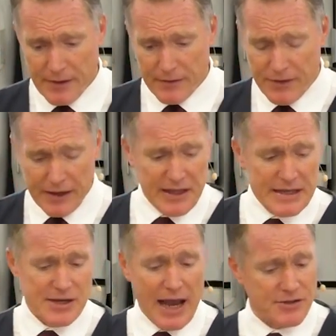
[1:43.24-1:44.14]
that
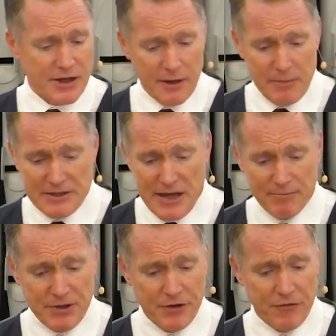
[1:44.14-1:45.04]
these guys are going to be
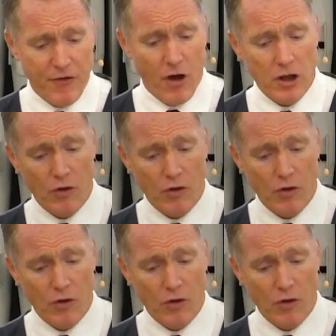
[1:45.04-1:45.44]
tempted to fall